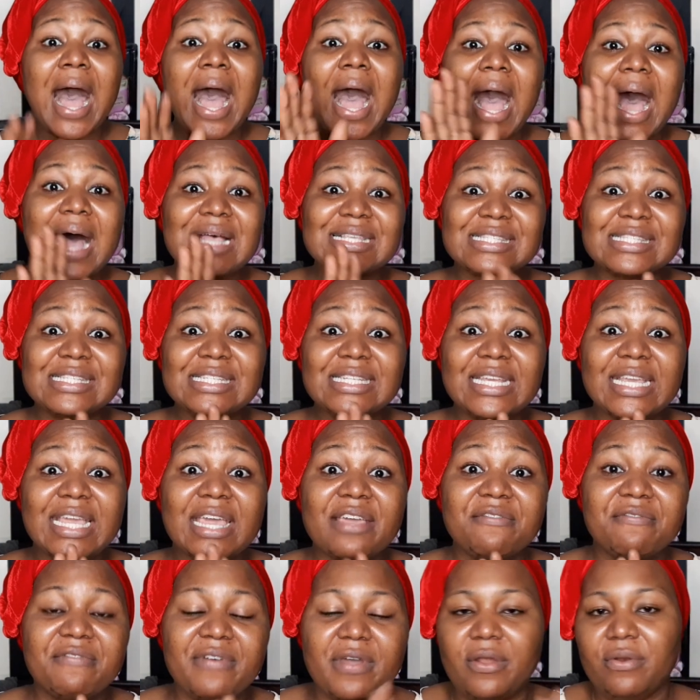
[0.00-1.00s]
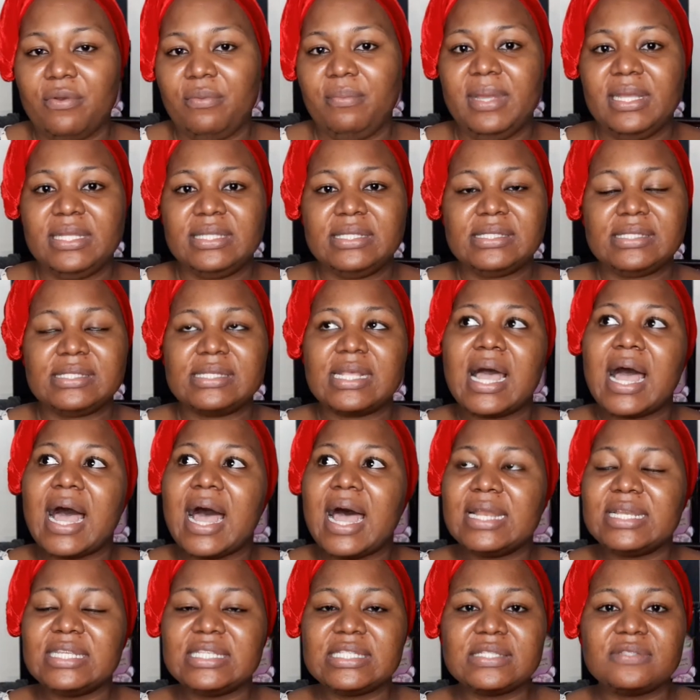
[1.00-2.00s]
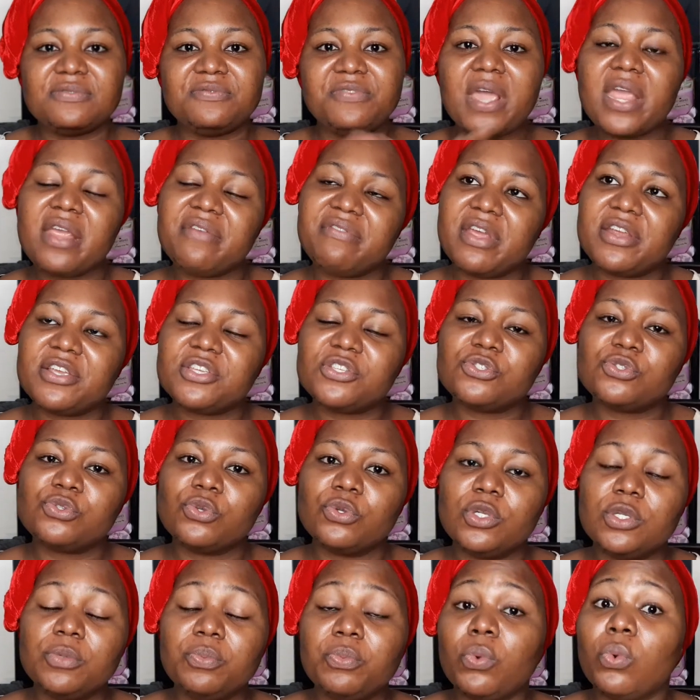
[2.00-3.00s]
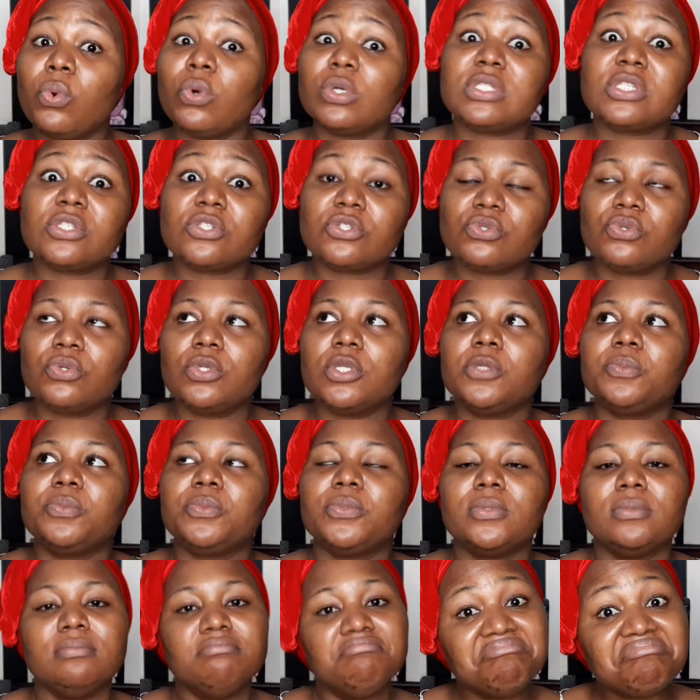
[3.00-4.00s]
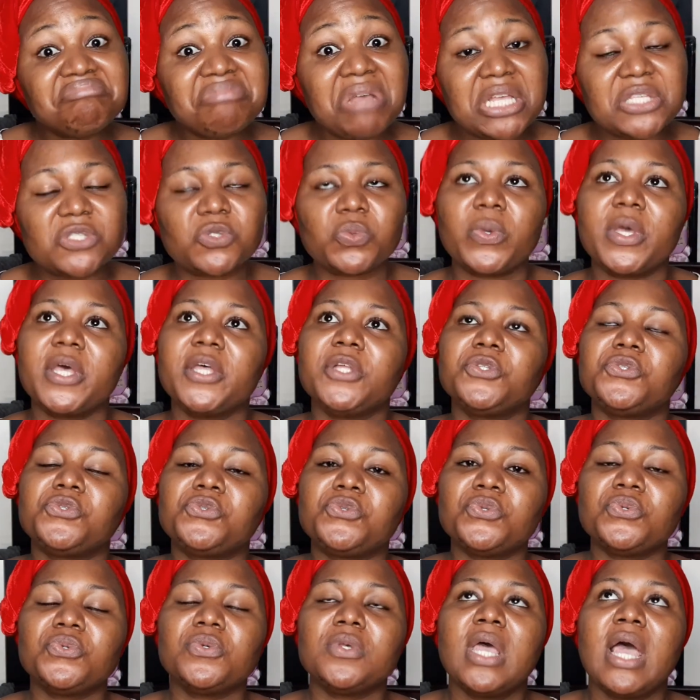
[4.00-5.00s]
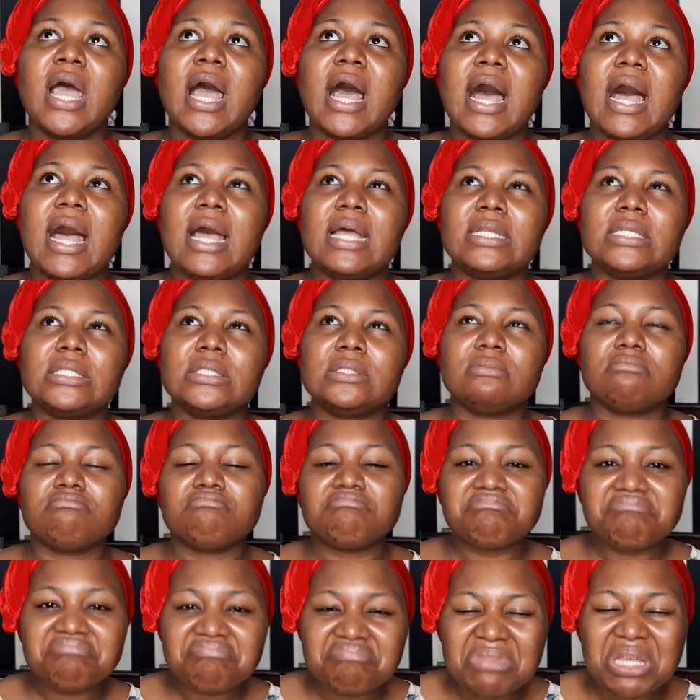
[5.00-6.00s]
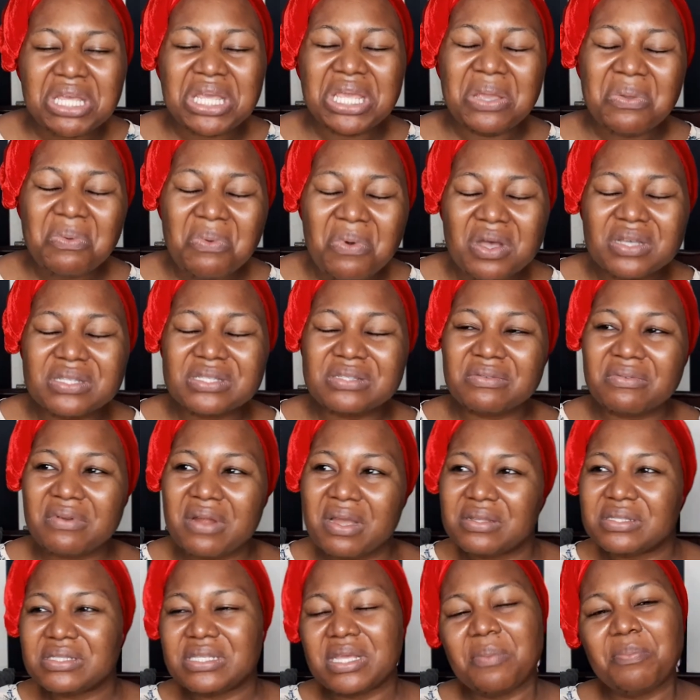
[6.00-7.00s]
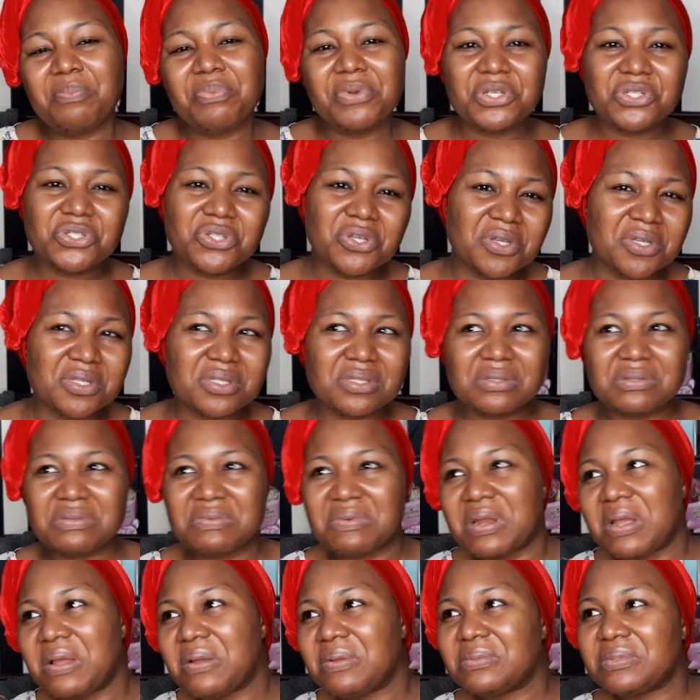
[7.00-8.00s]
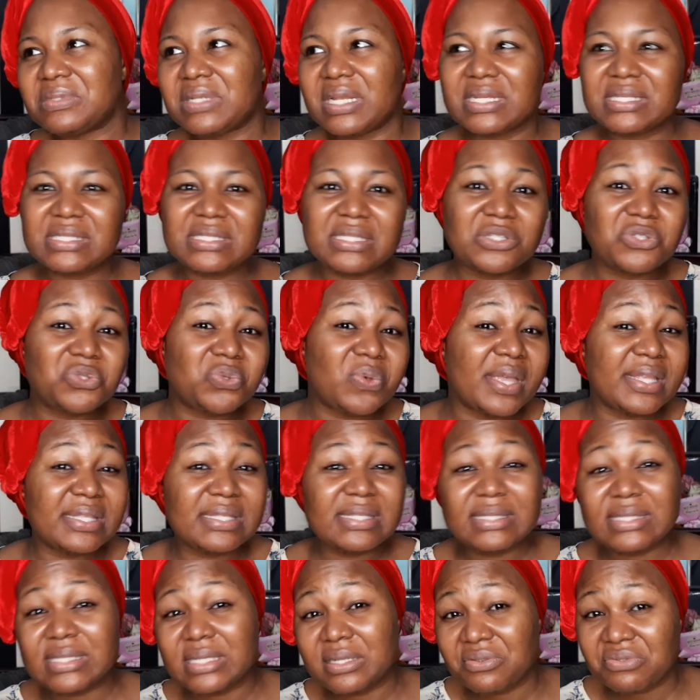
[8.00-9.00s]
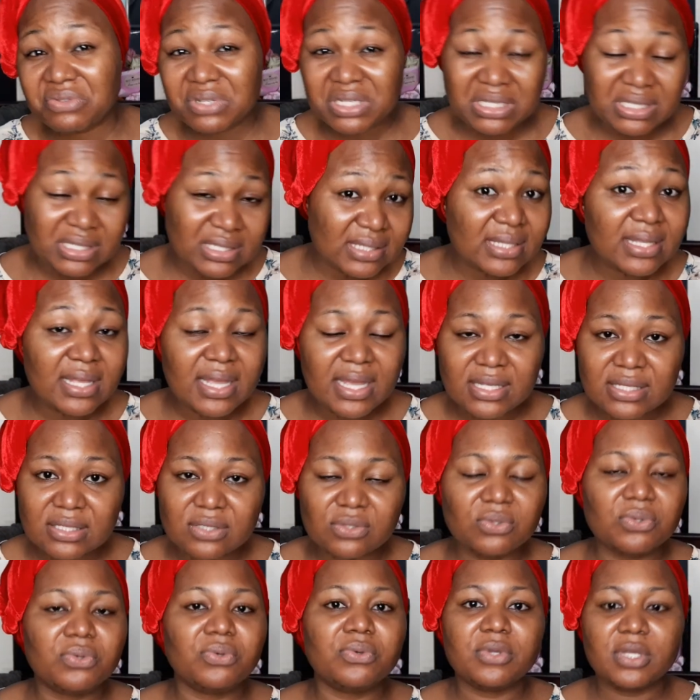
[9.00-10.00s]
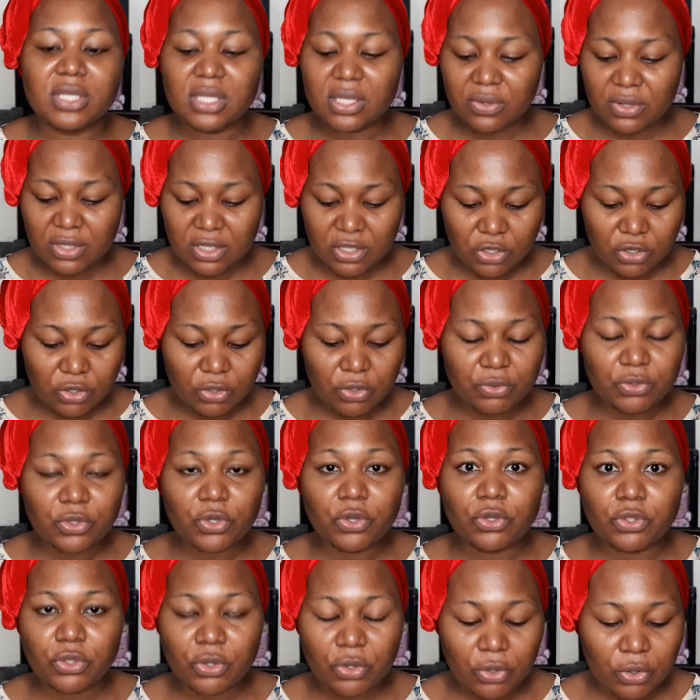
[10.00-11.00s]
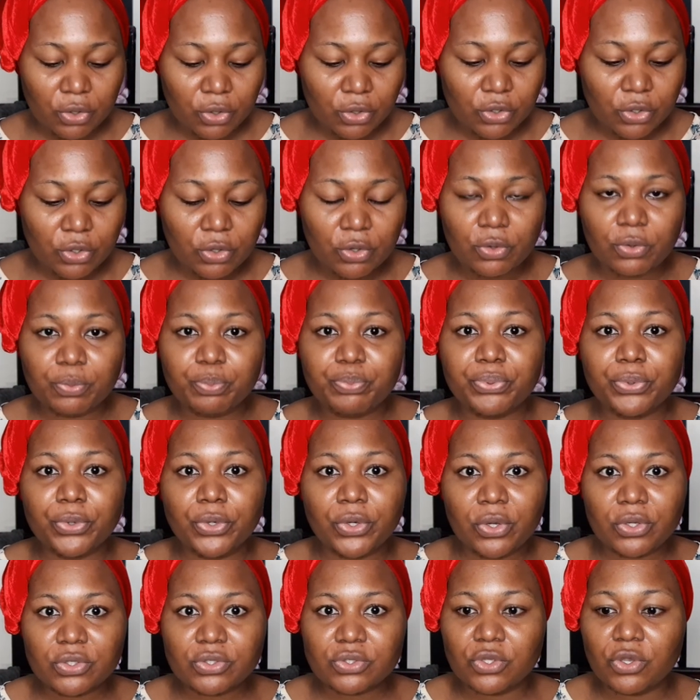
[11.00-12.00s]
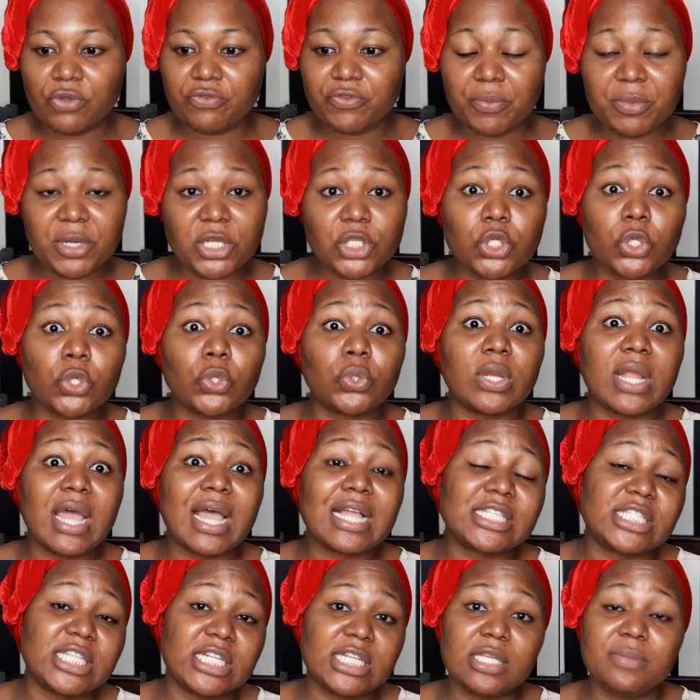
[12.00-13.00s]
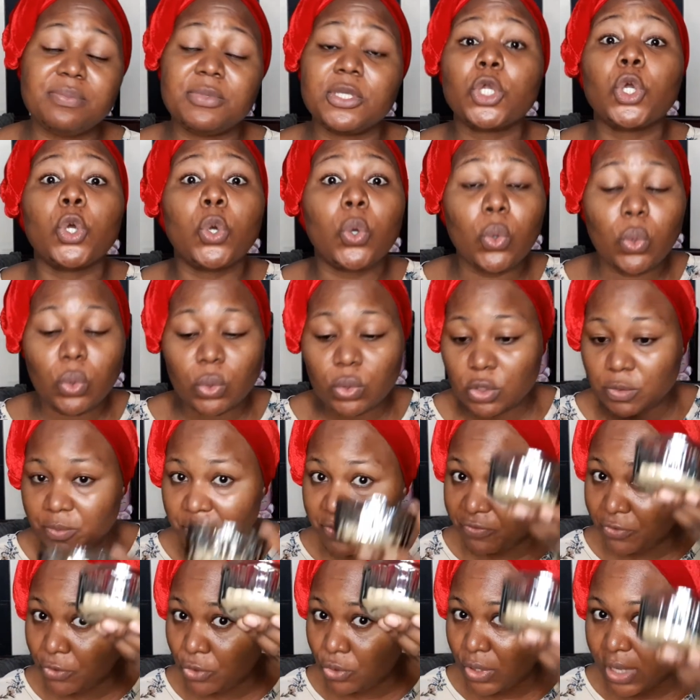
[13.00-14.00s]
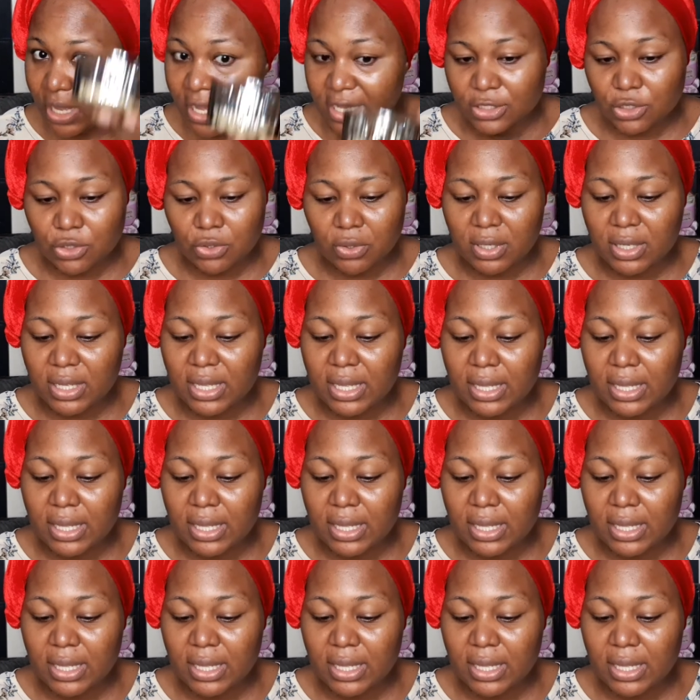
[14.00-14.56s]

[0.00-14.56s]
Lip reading: acidic environments, and it's very soluble, water soluble as well too, and it works around temperatures around, let's say, 20 degrees. Yes, so your product, your formulation could actually be cold before you add your